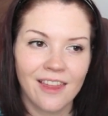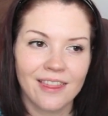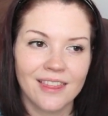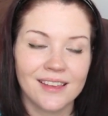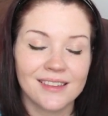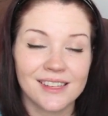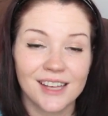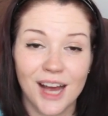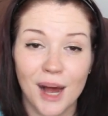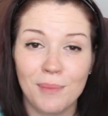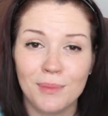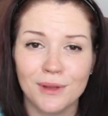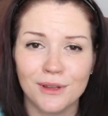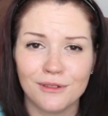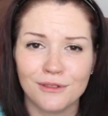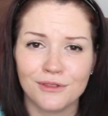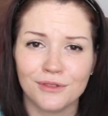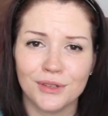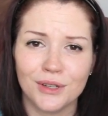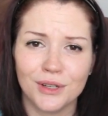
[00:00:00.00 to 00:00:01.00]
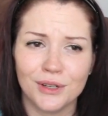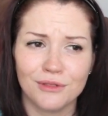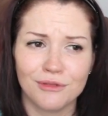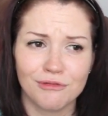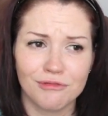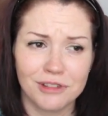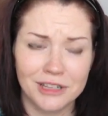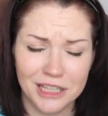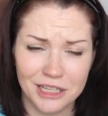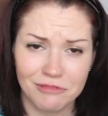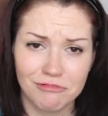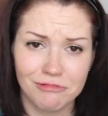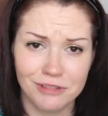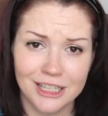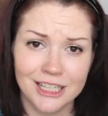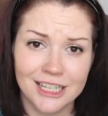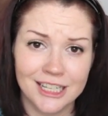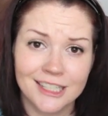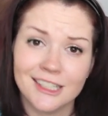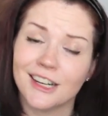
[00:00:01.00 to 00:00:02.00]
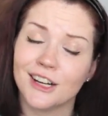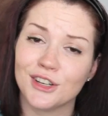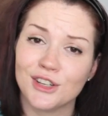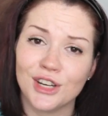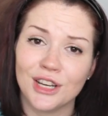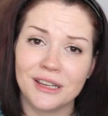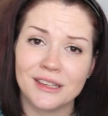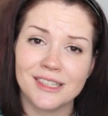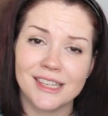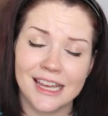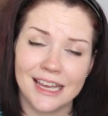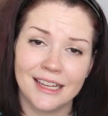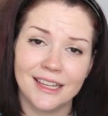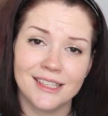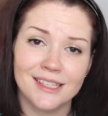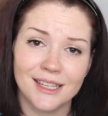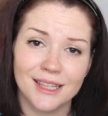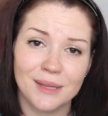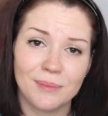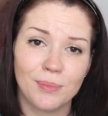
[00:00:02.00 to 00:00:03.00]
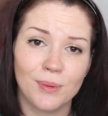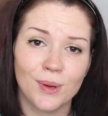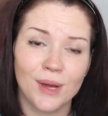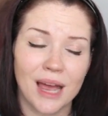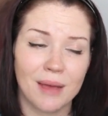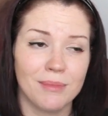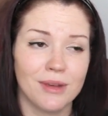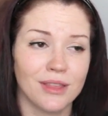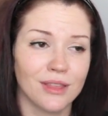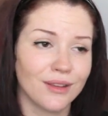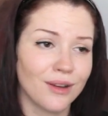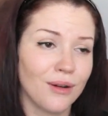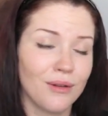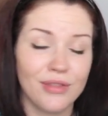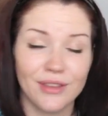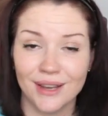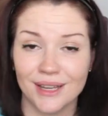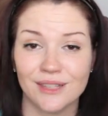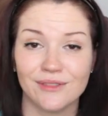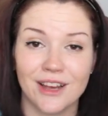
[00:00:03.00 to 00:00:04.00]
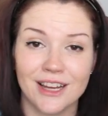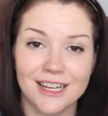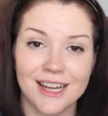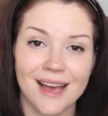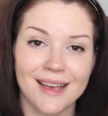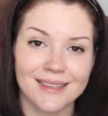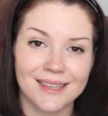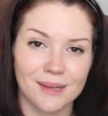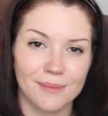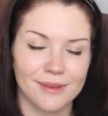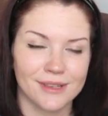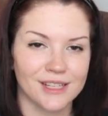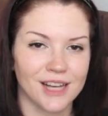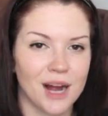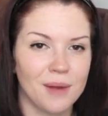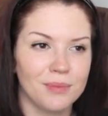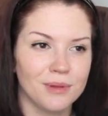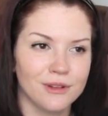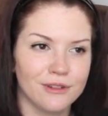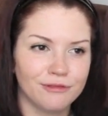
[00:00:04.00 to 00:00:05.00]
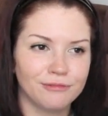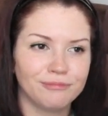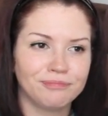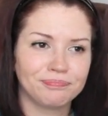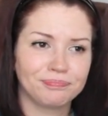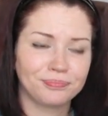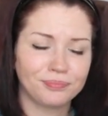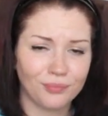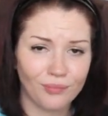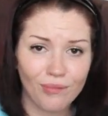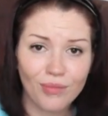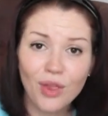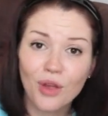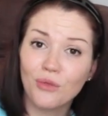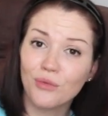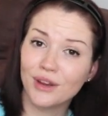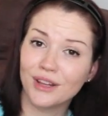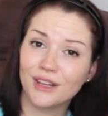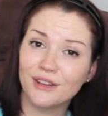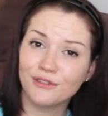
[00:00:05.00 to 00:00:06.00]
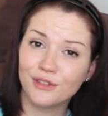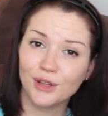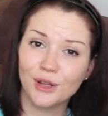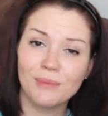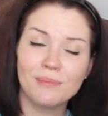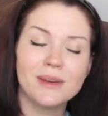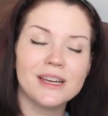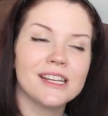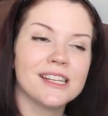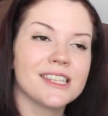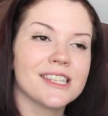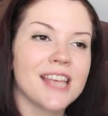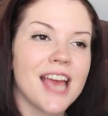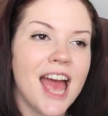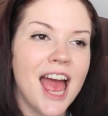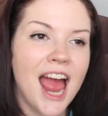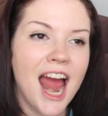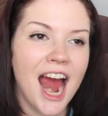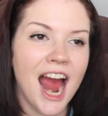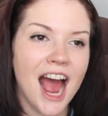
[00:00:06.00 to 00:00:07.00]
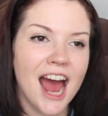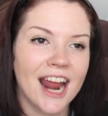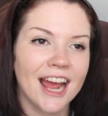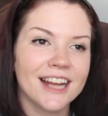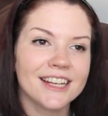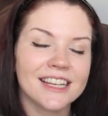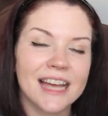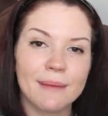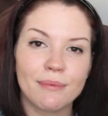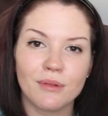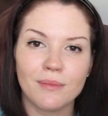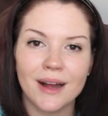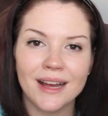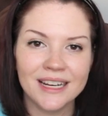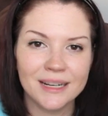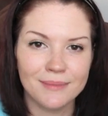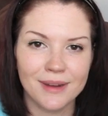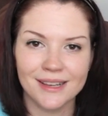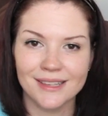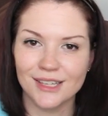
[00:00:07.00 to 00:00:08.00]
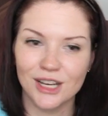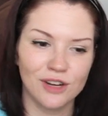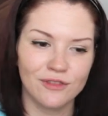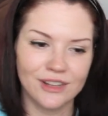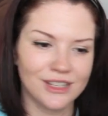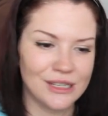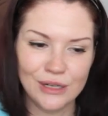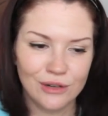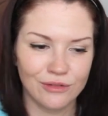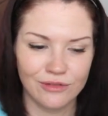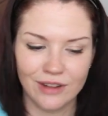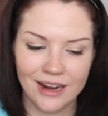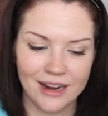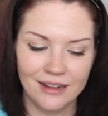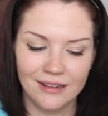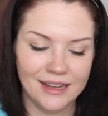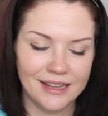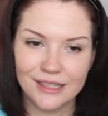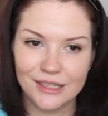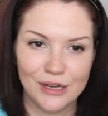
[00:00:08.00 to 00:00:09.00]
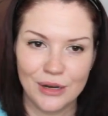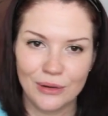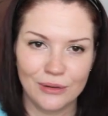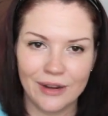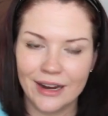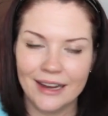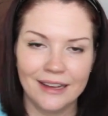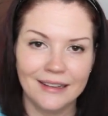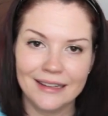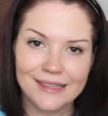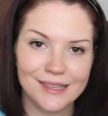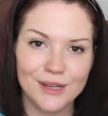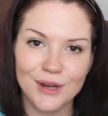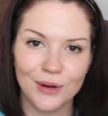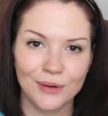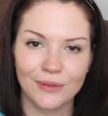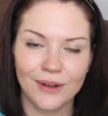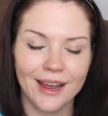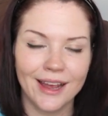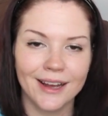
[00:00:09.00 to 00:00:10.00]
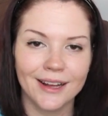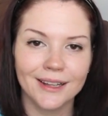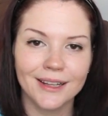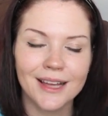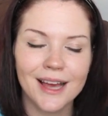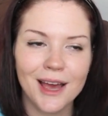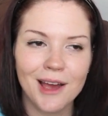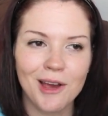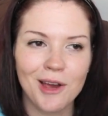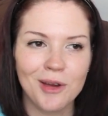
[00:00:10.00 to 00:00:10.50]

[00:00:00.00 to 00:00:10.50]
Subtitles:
There's a couple of really, really touching scenes in the book. I mean, the whole thing is fantastic. There's a couple of really full-on bits, and I had to keep reminding myself it's not real, it's not real, it's not real.